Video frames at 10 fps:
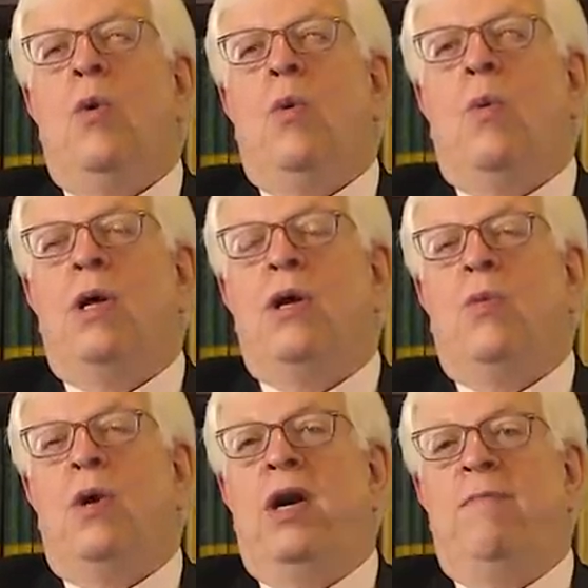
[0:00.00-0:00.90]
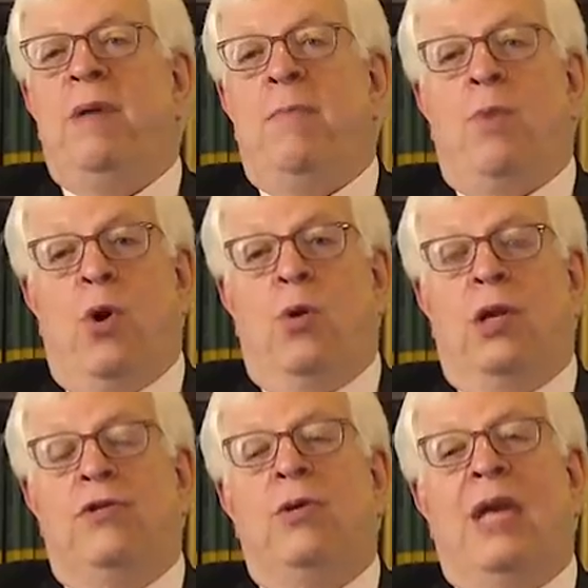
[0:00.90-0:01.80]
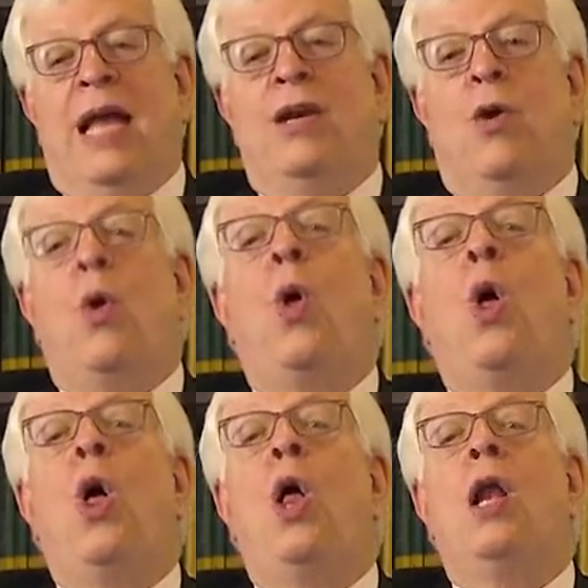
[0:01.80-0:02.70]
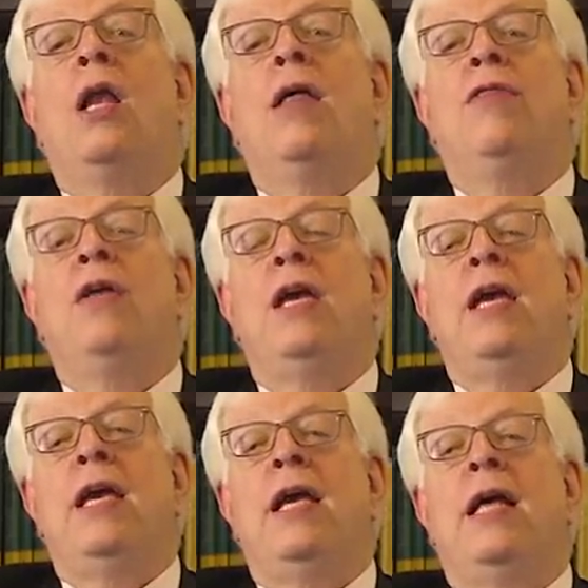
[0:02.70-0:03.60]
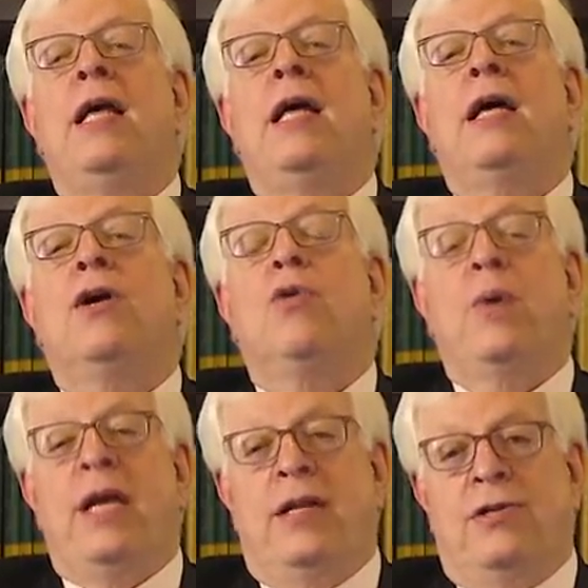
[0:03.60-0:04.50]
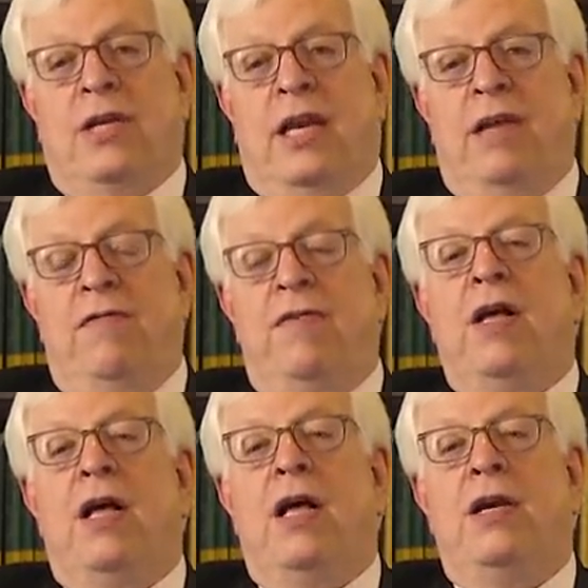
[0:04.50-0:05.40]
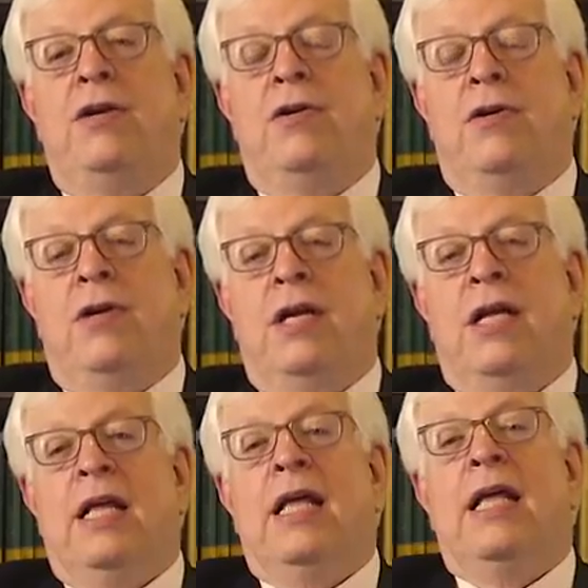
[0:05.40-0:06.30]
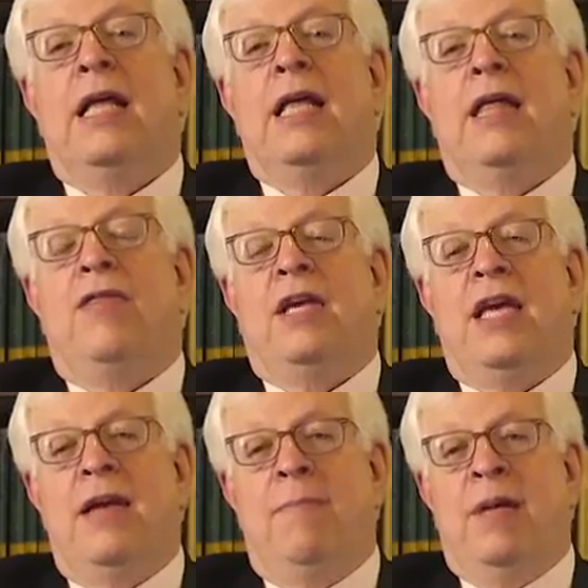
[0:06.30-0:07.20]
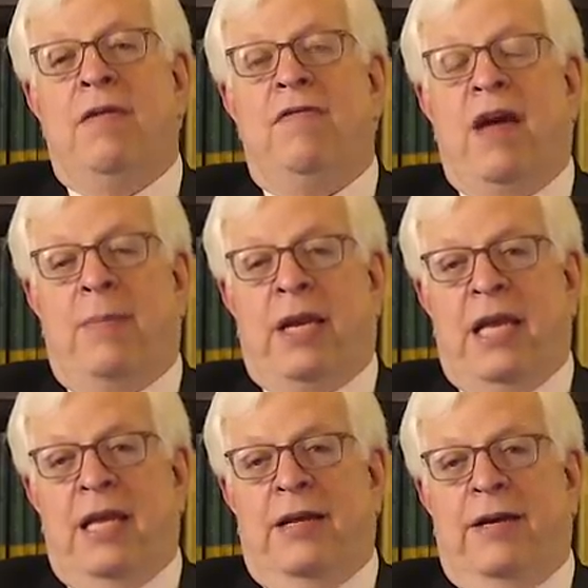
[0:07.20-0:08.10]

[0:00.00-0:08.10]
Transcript: What would it have been moral to let all the Koreans live under the Kim family,